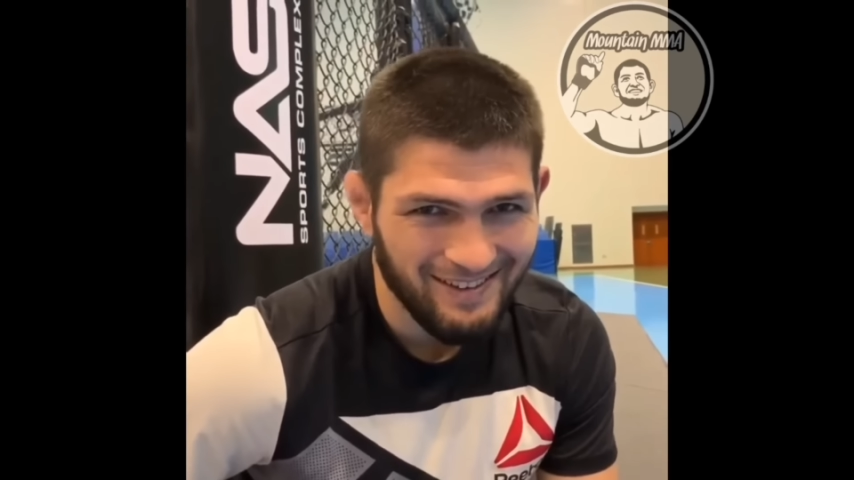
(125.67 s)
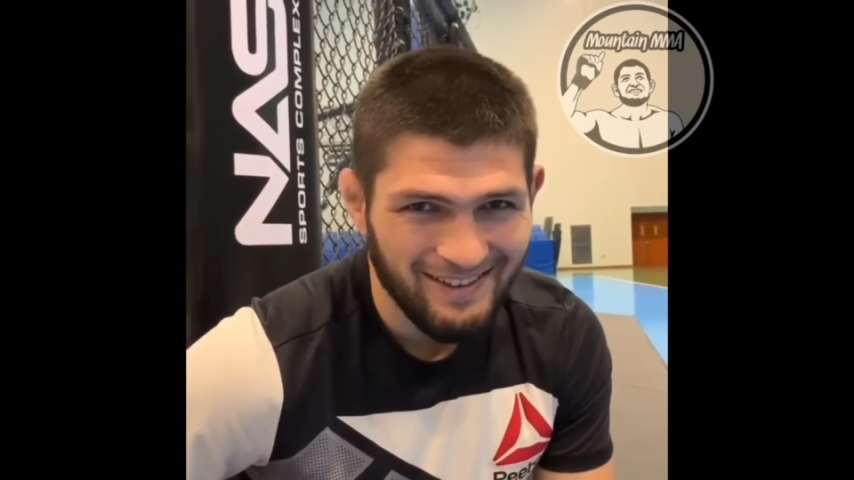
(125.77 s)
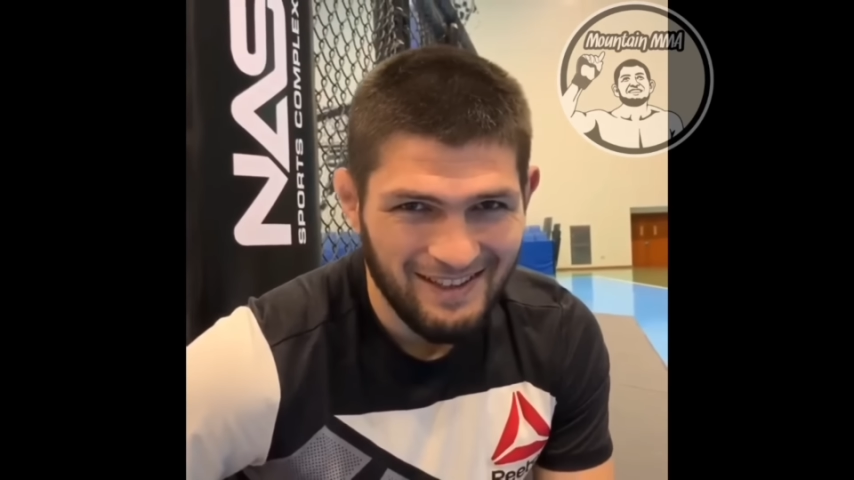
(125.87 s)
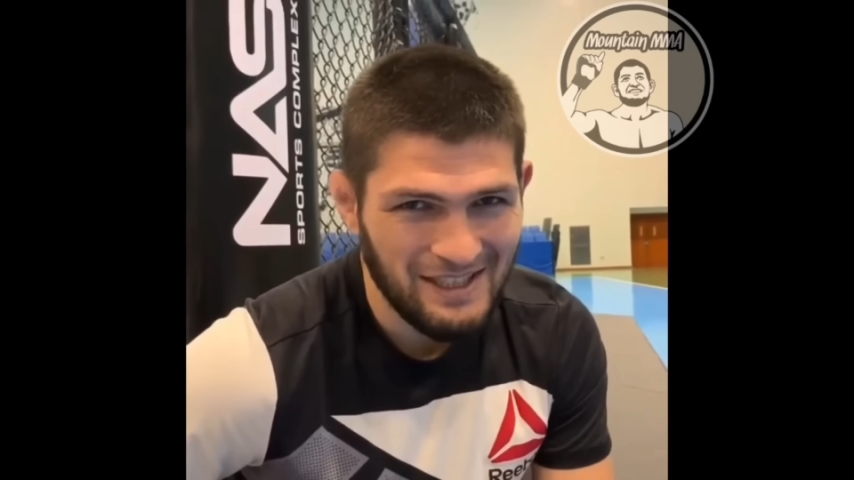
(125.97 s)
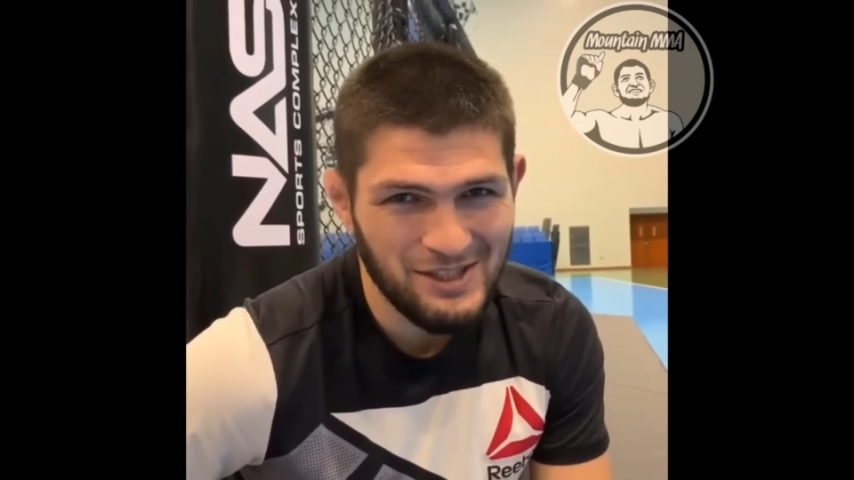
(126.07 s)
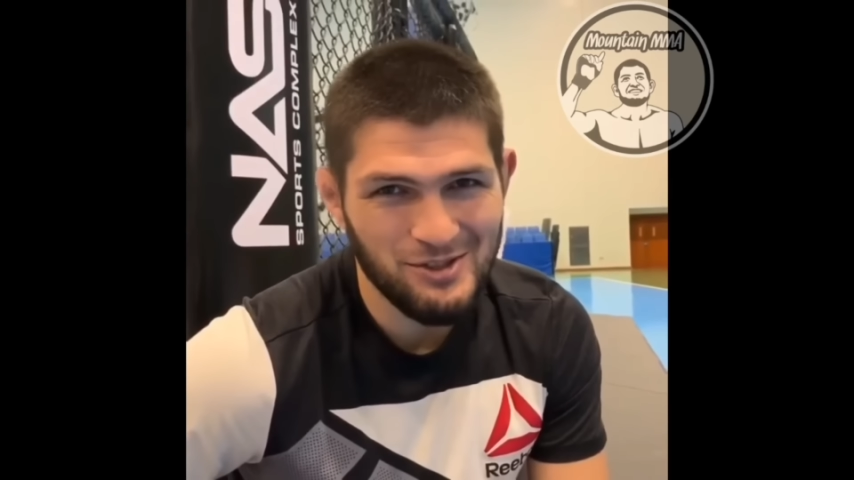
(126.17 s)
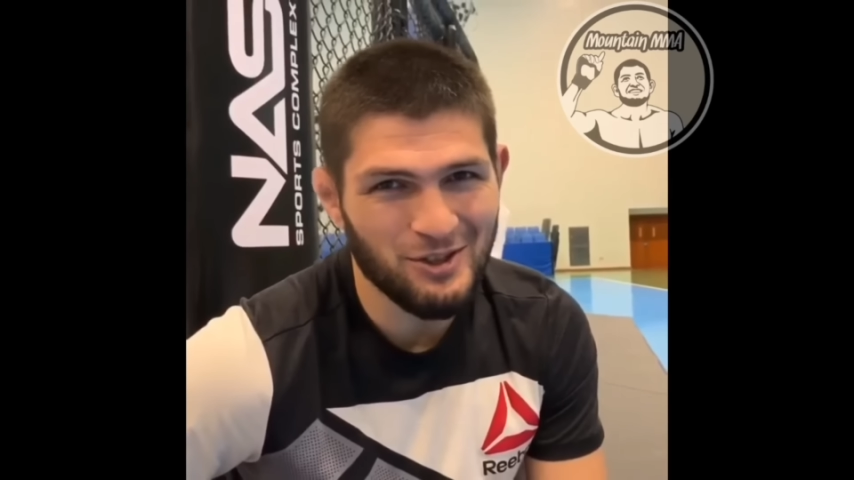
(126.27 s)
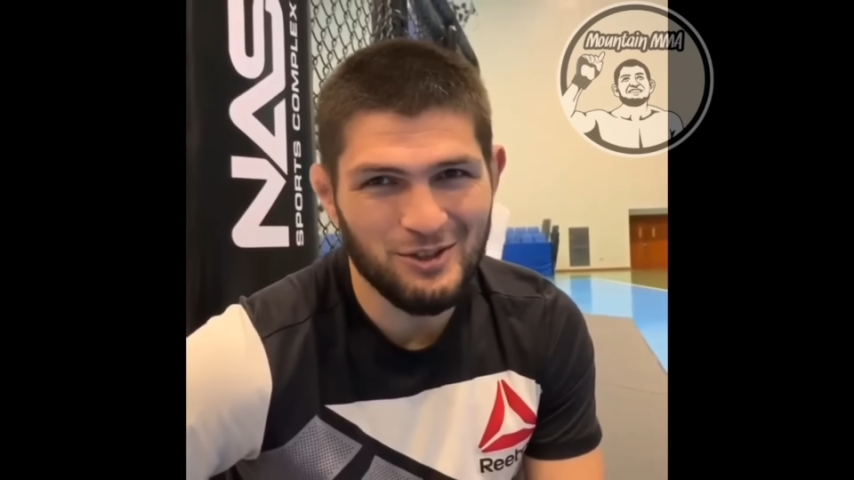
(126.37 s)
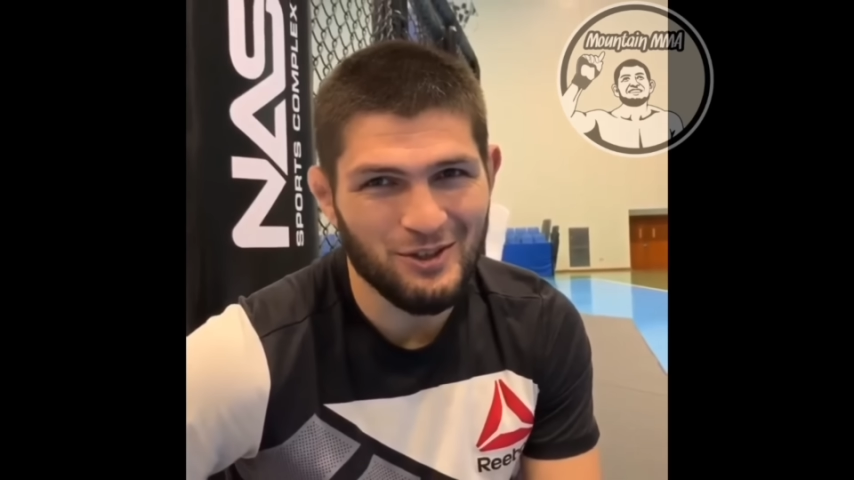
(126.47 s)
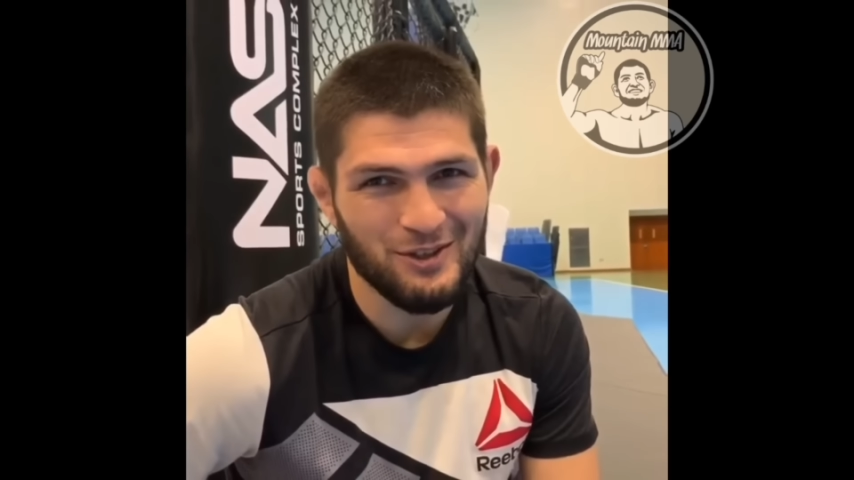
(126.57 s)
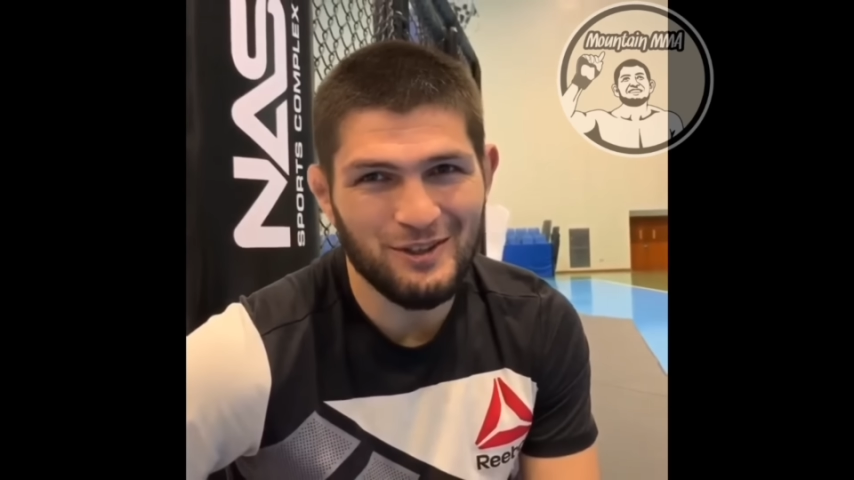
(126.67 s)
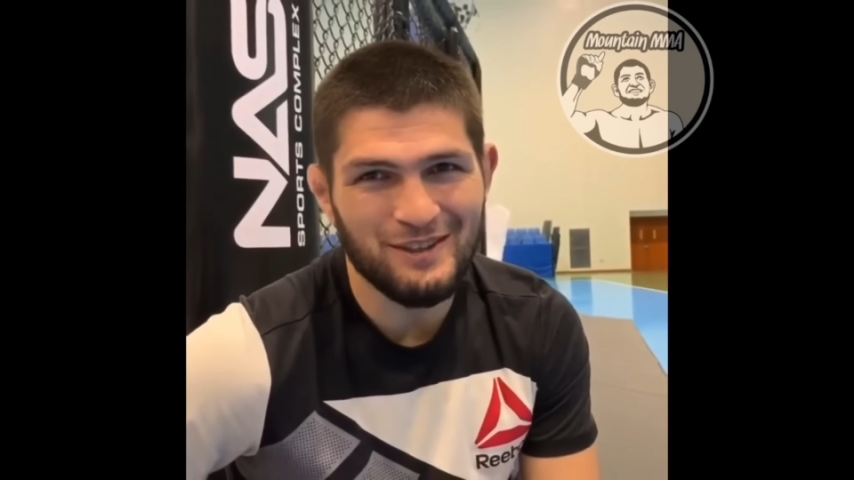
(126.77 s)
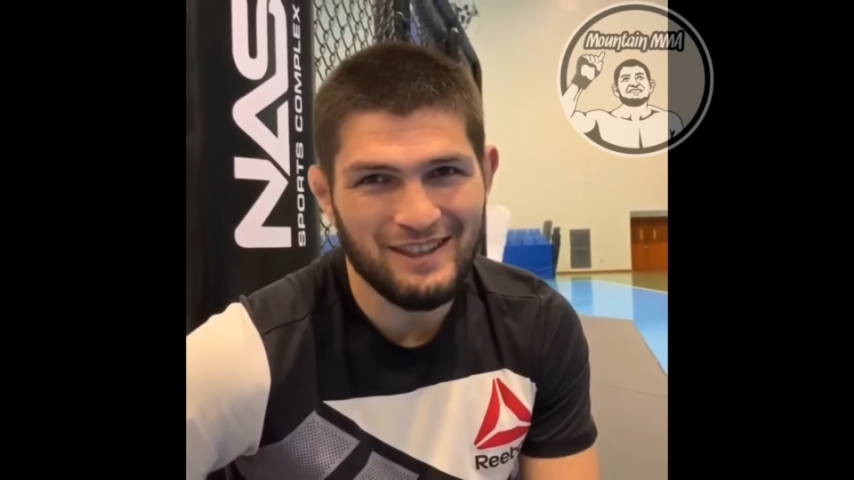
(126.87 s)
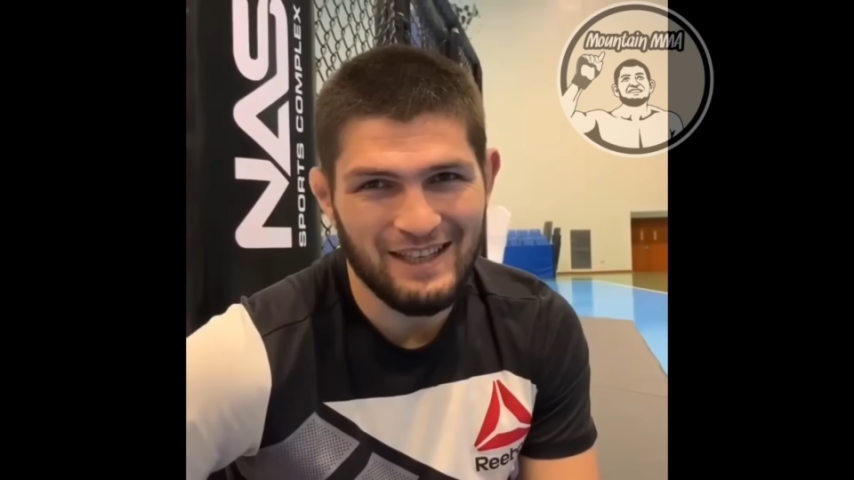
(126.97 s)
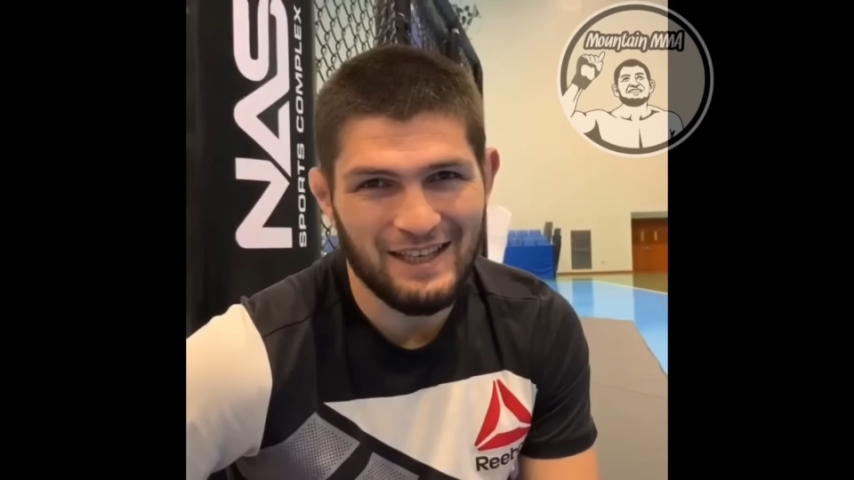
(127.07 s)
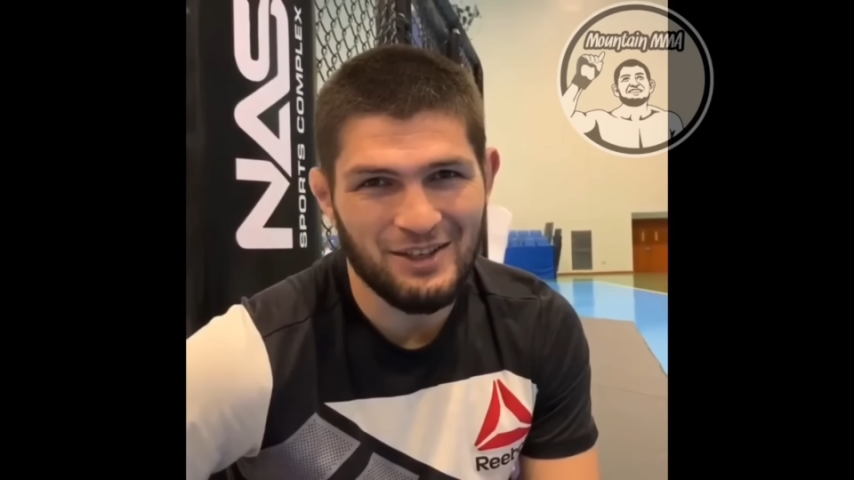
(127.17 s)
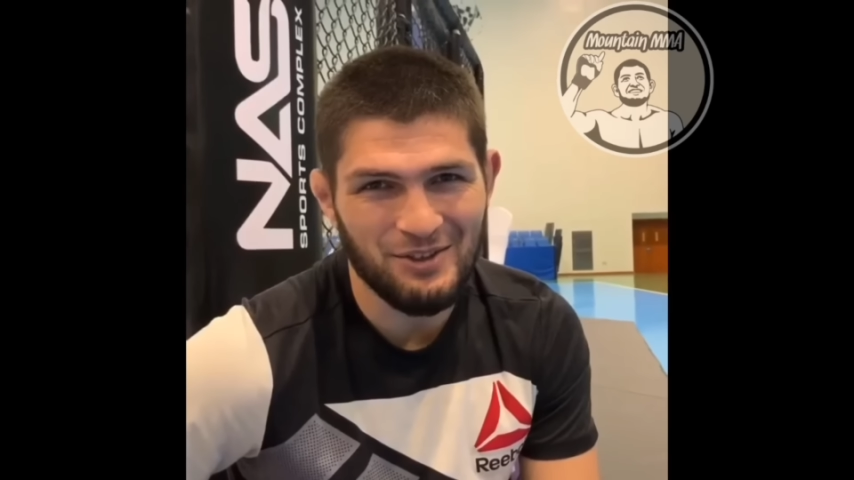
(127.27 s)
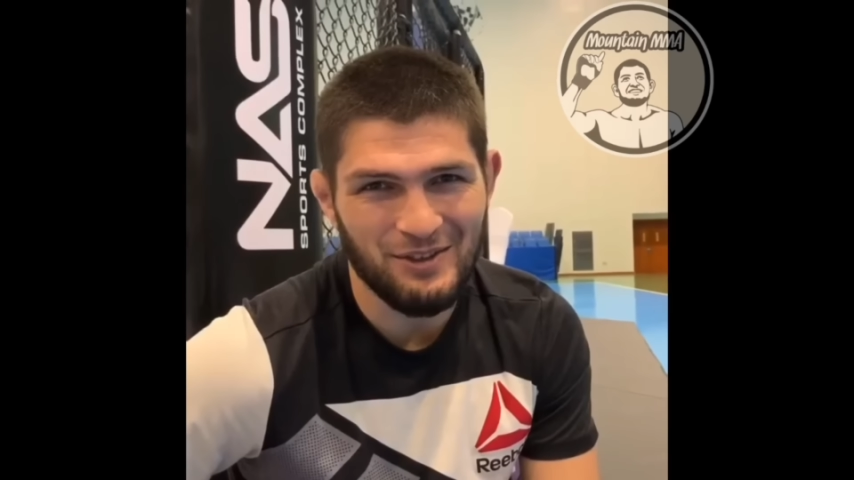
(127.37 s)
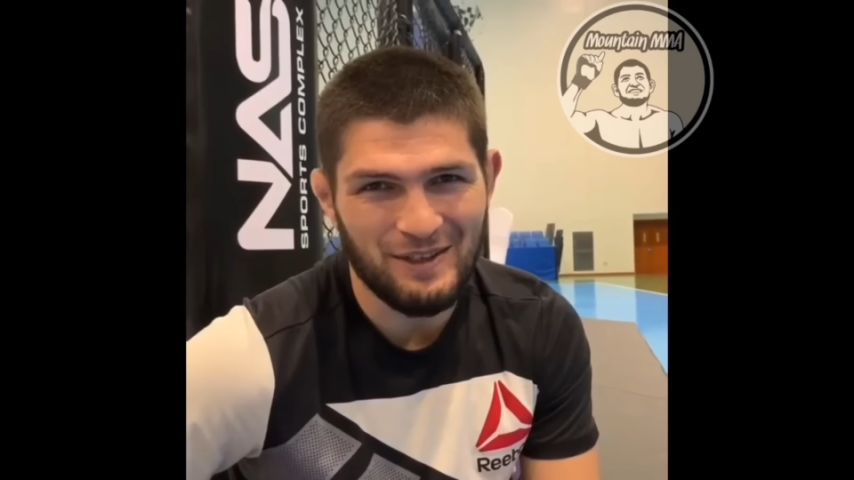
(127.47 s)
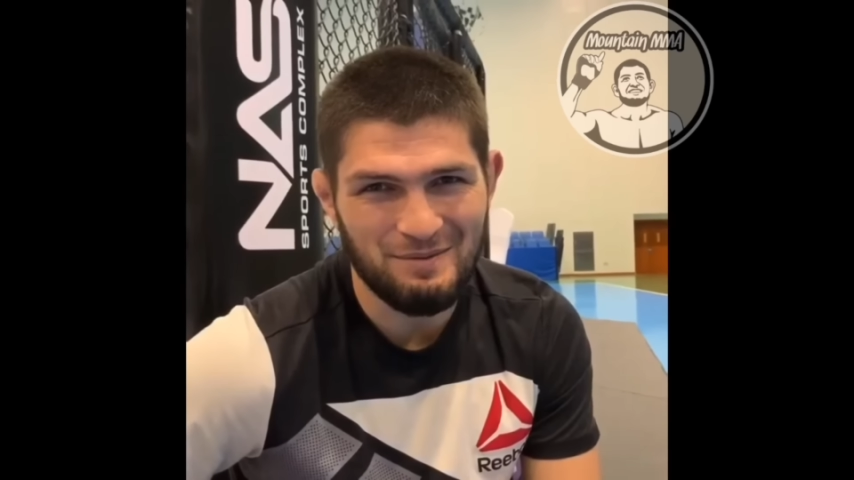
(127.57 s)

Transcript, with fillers: He's not old like you and